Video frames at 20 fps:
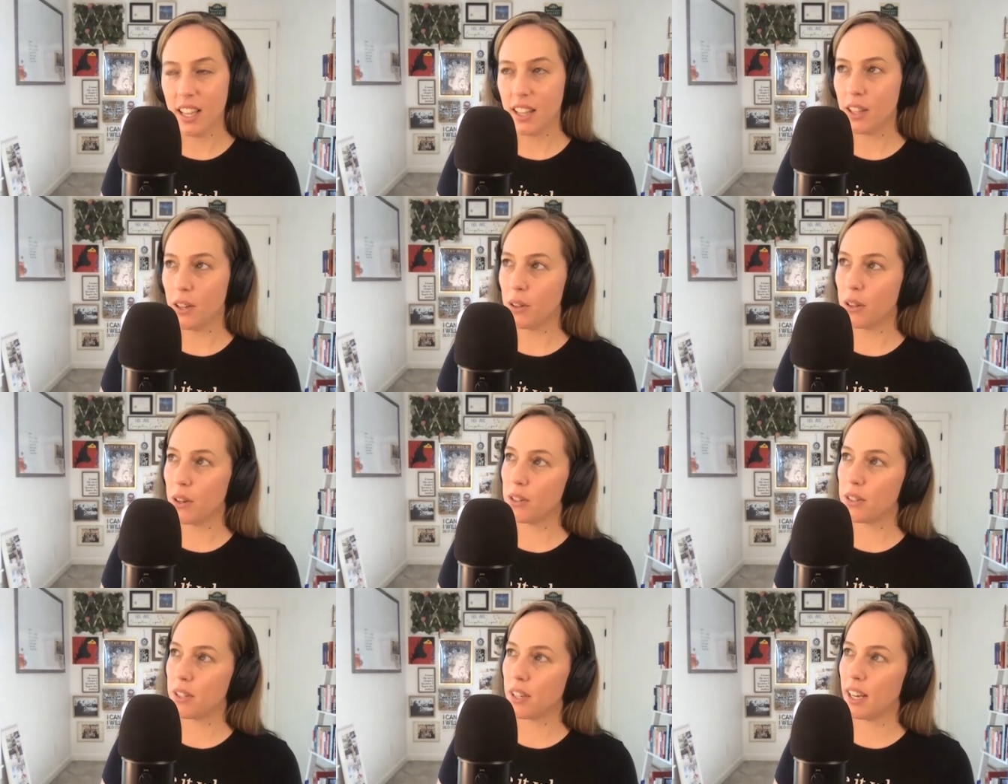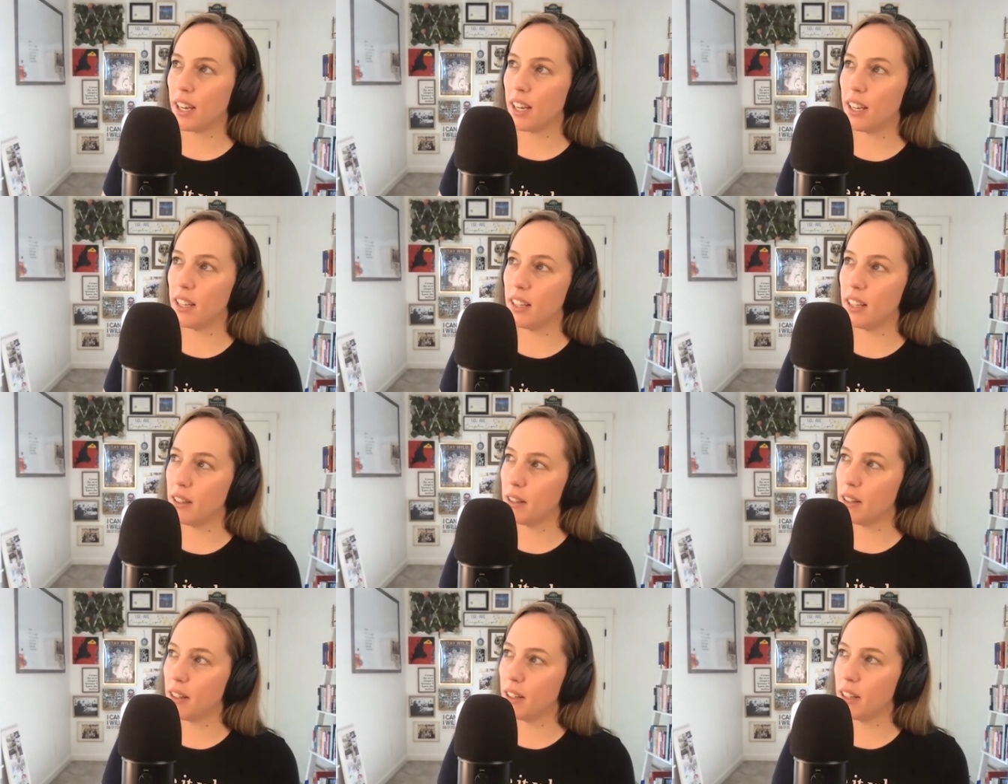No,
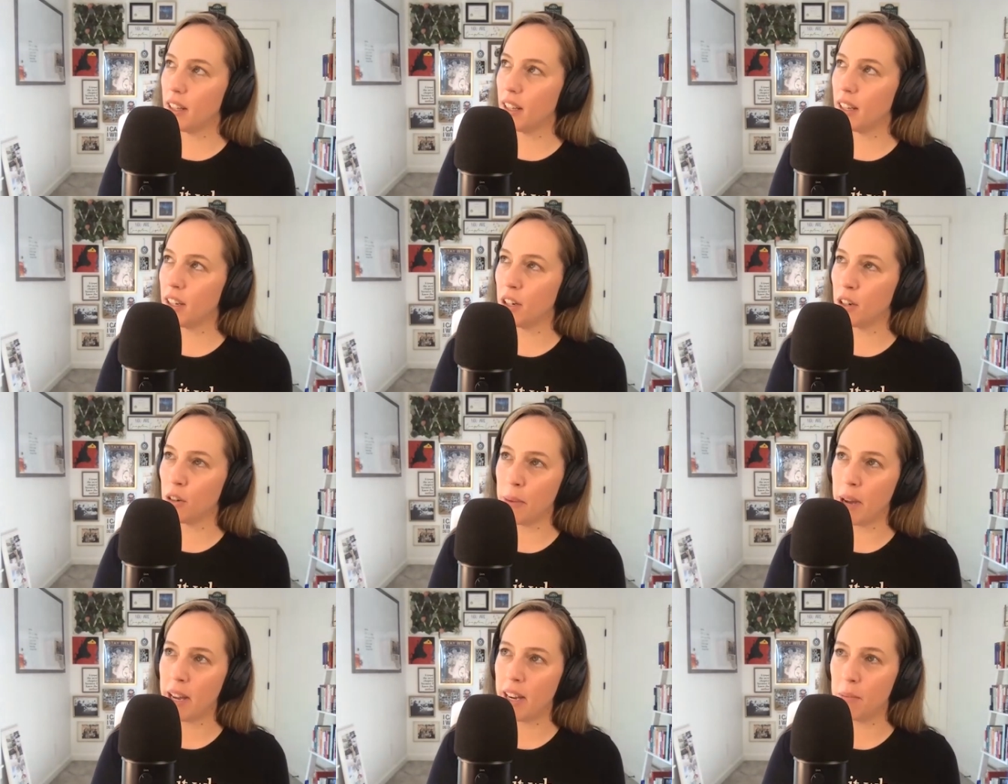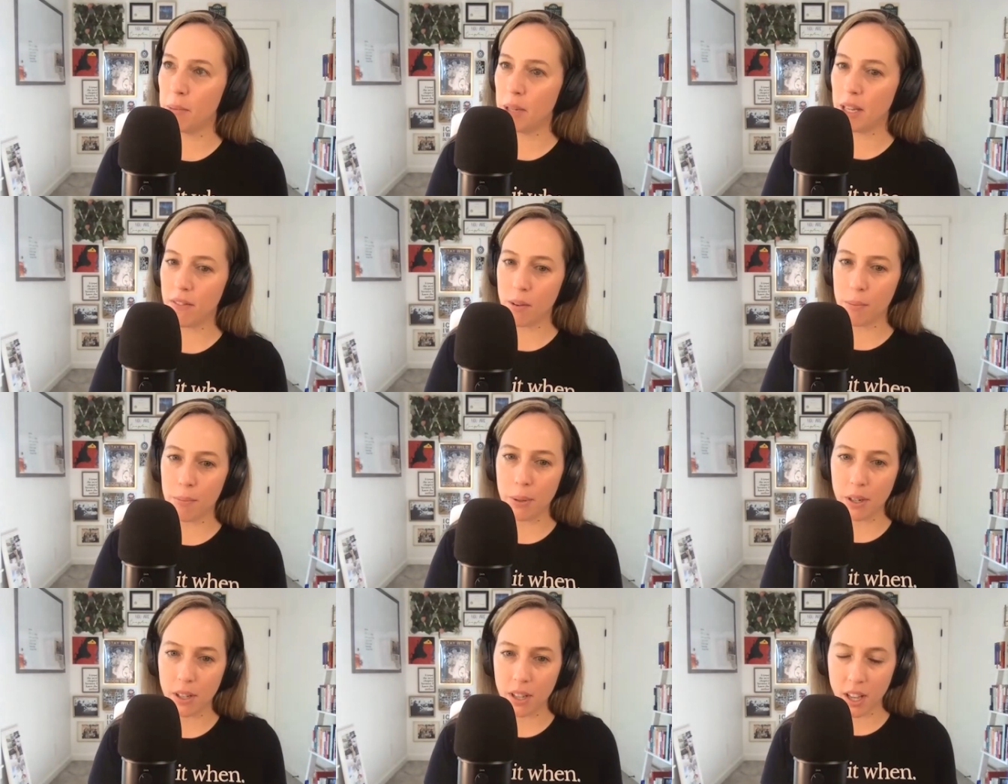you're reminding me of a
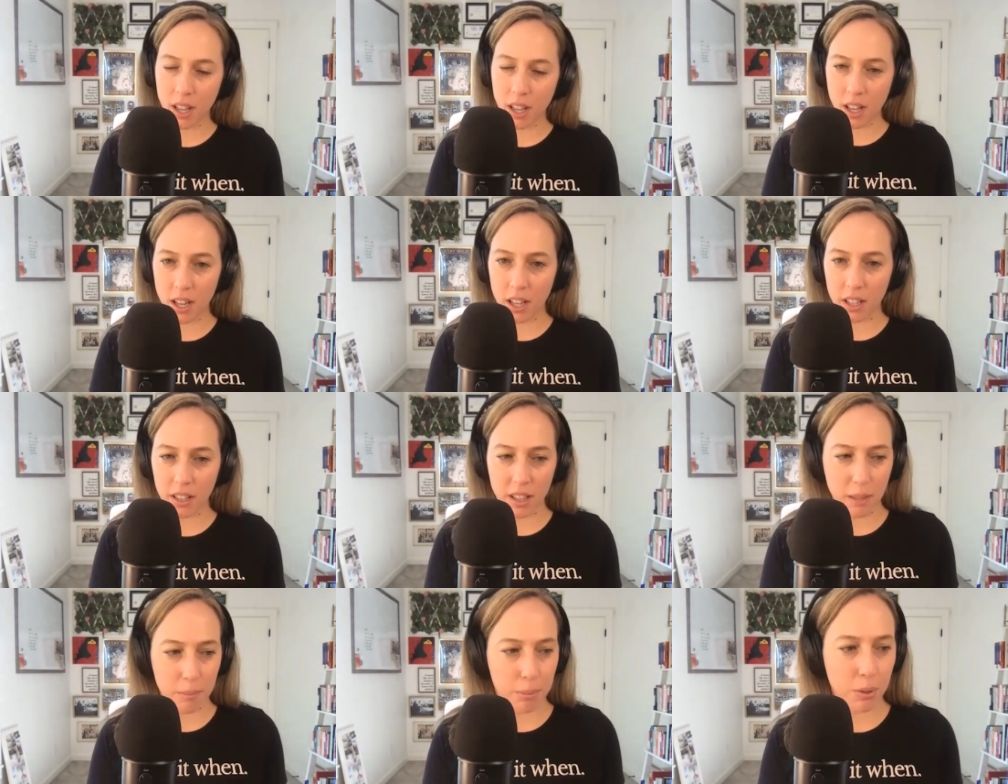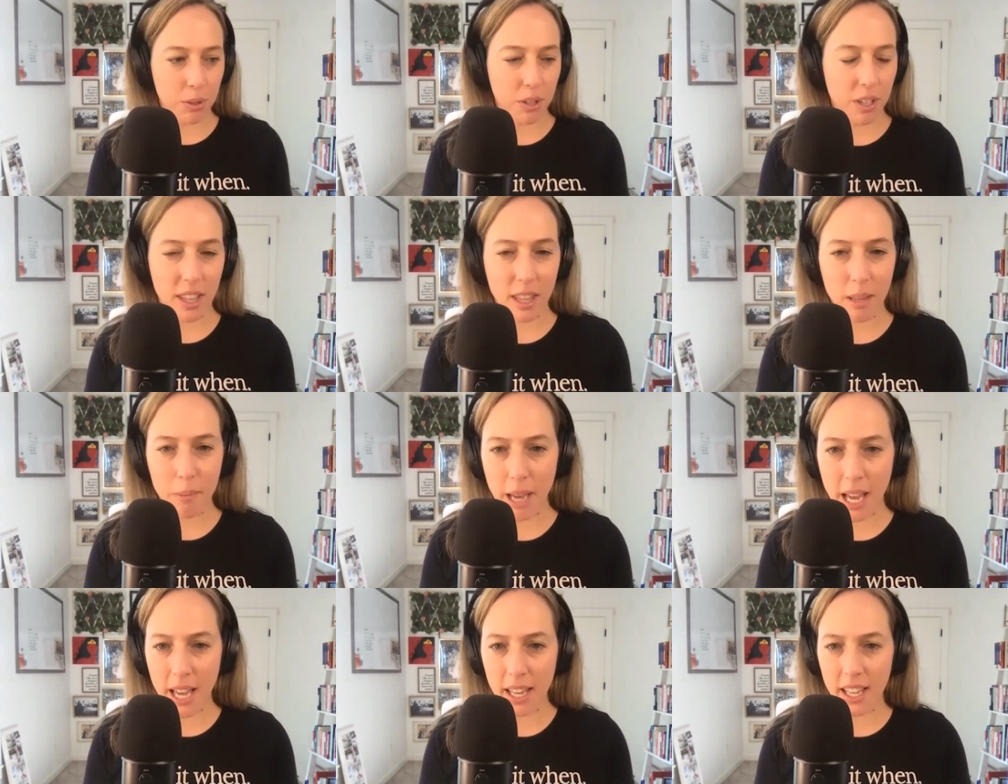book called The Buddha and the
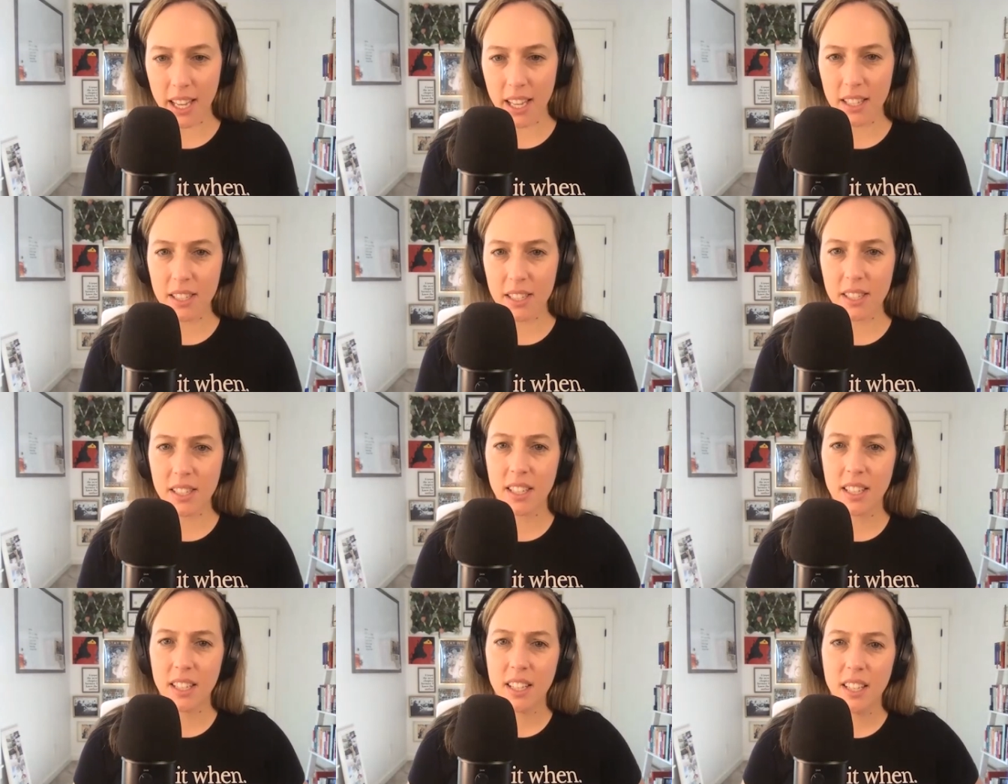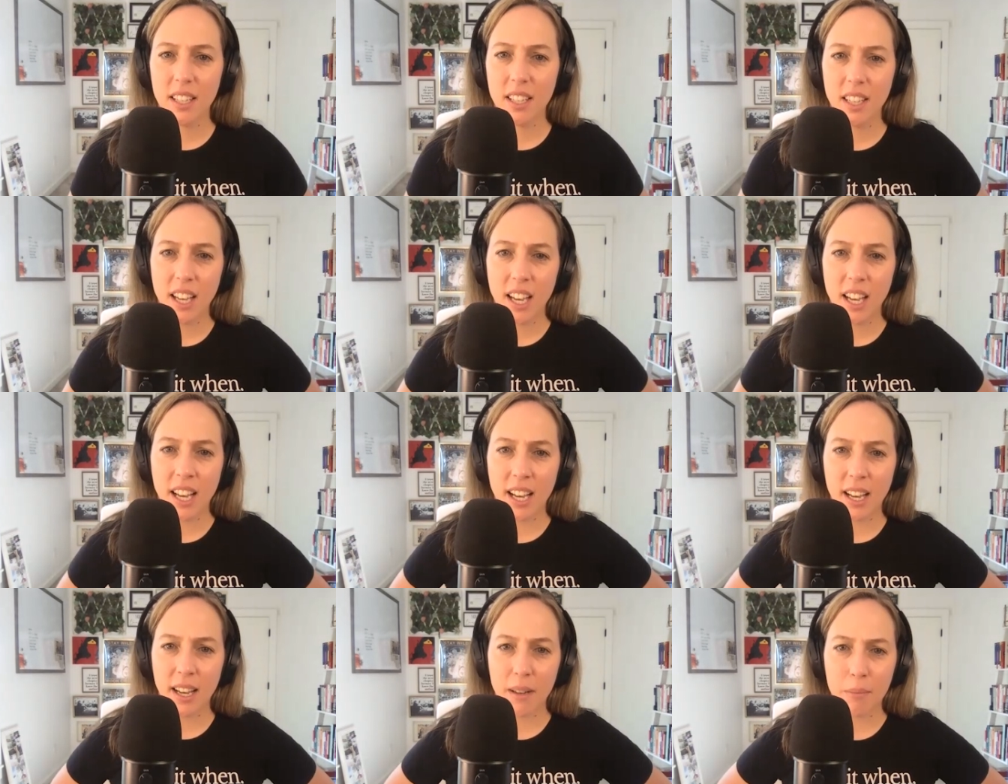Badass,
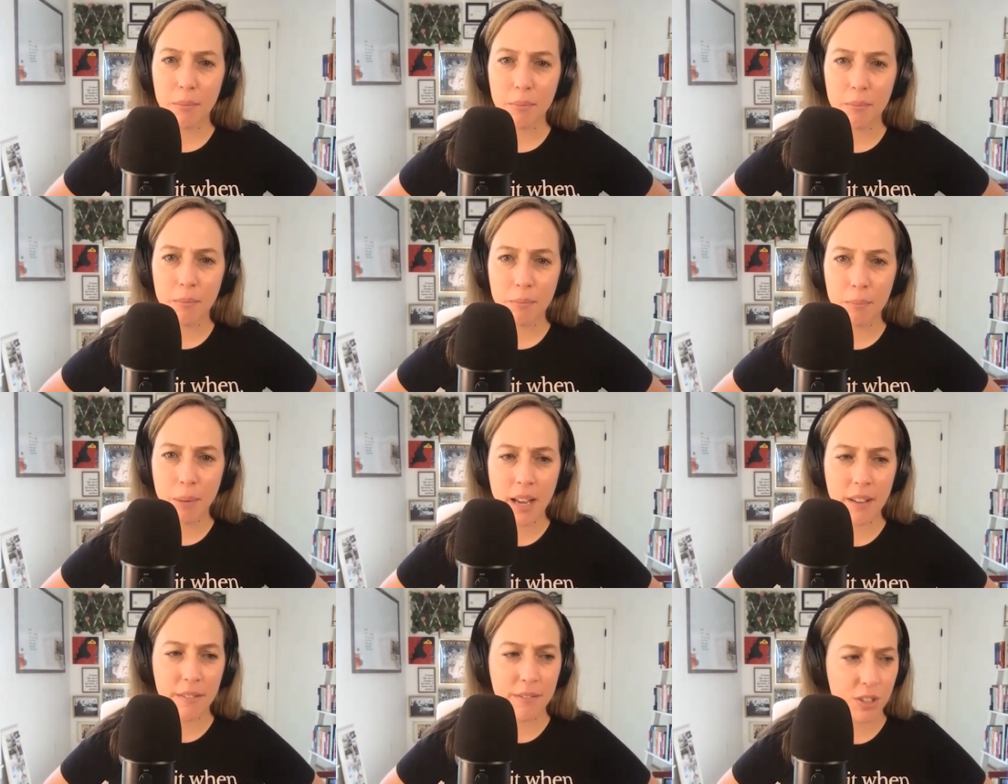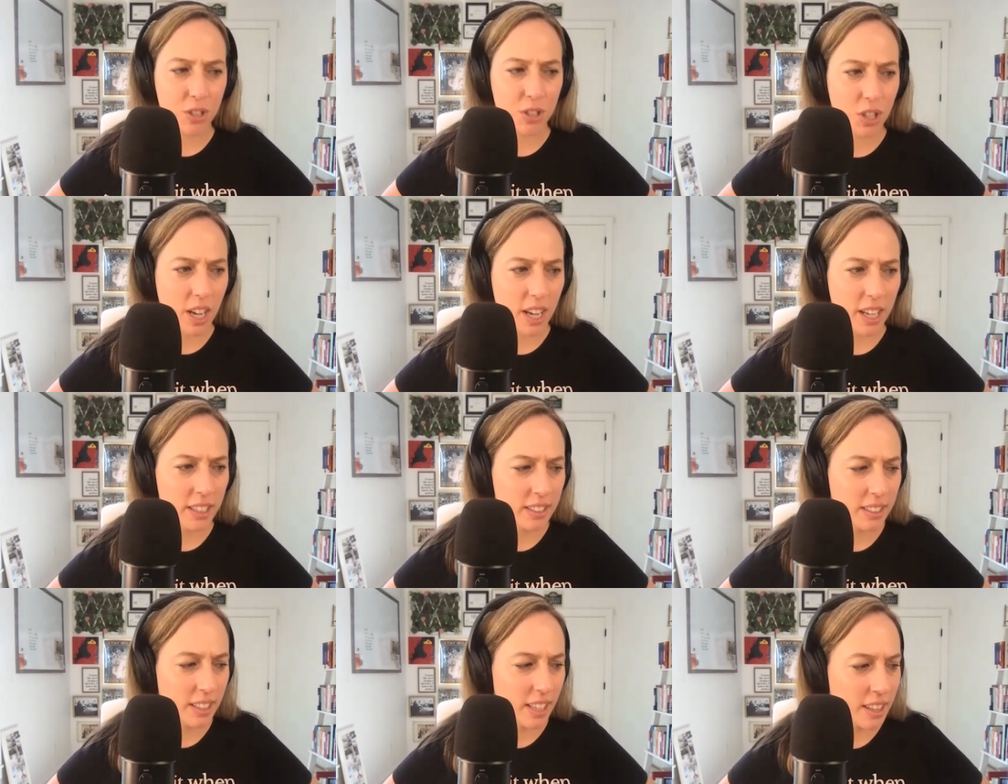by
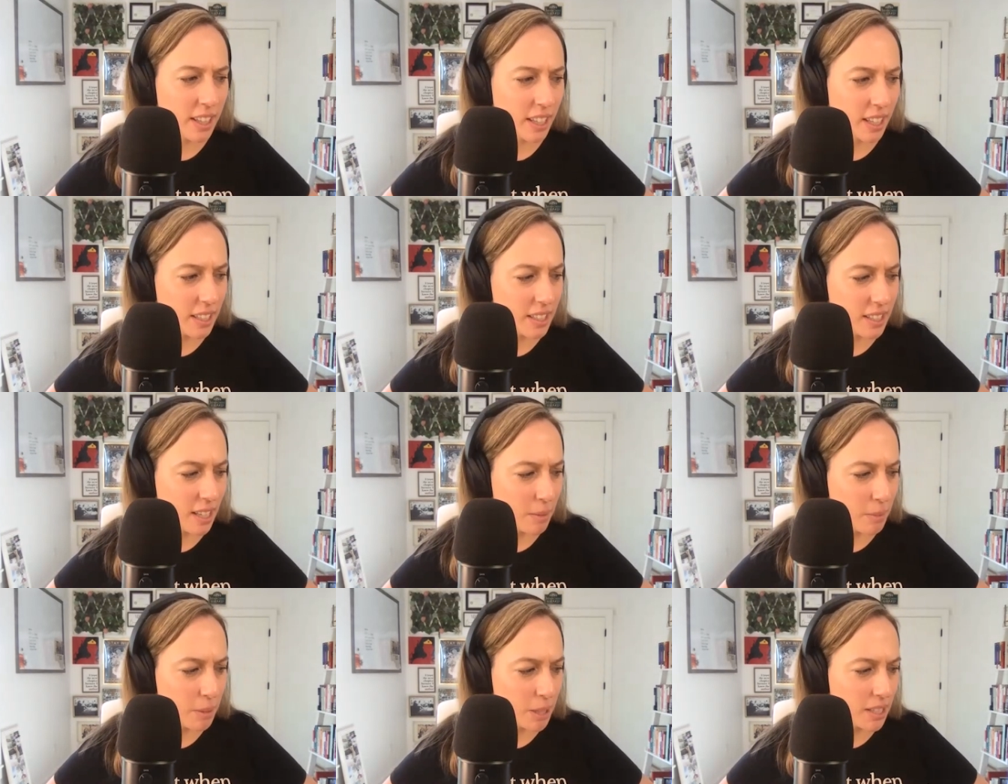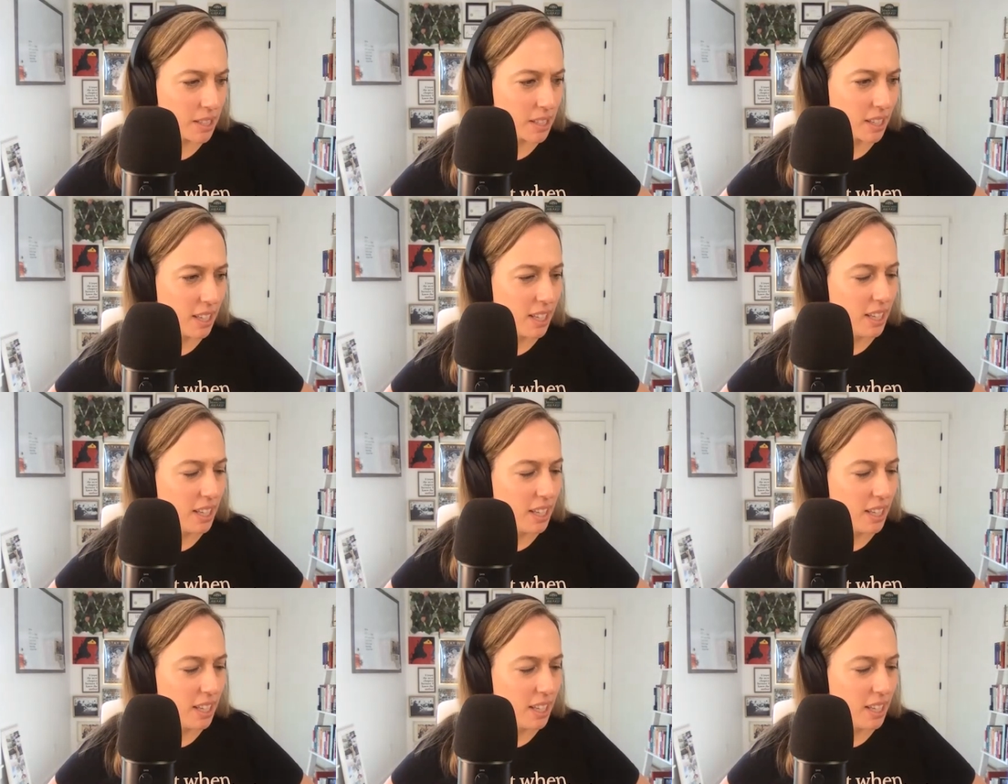Vishon, I think his name is.